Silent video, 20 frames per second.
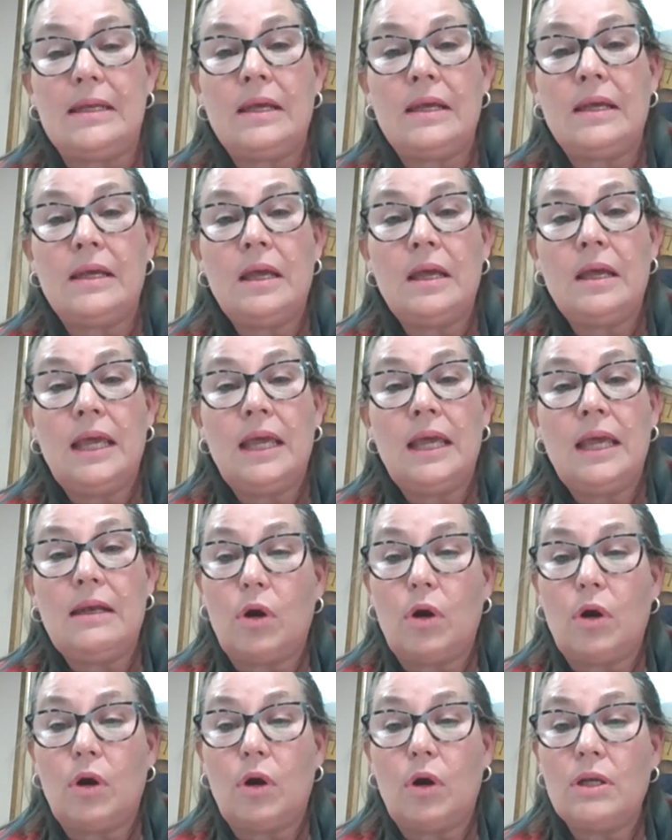in what
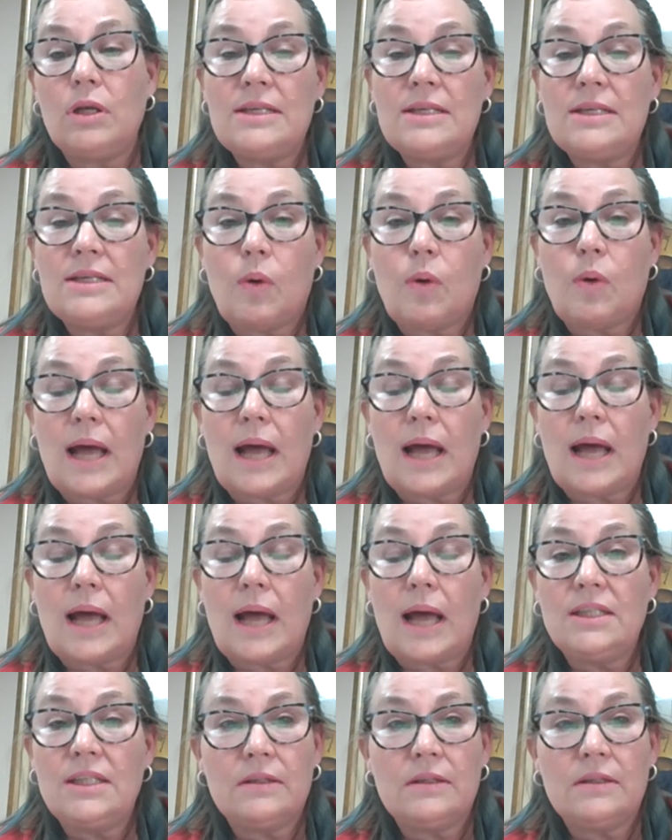is quite a
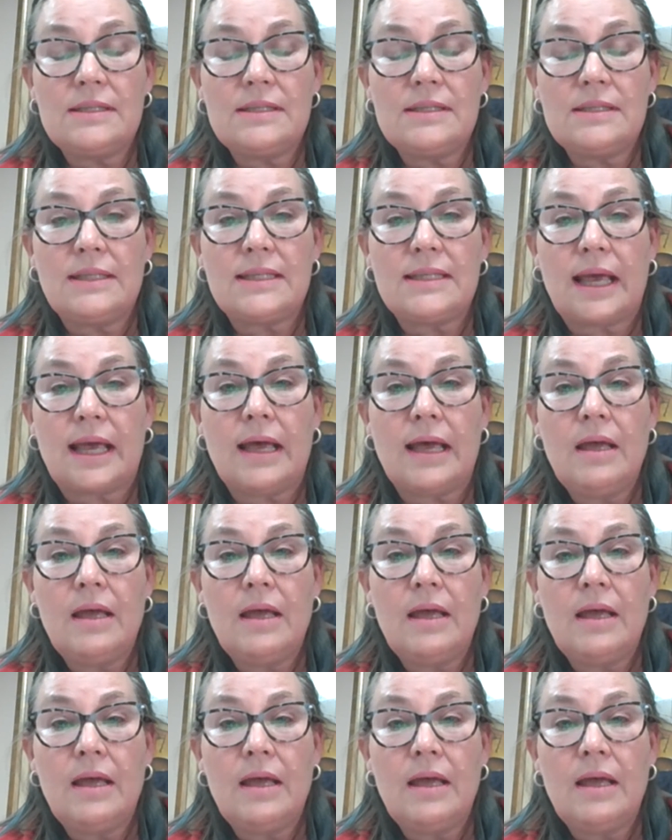difficult sector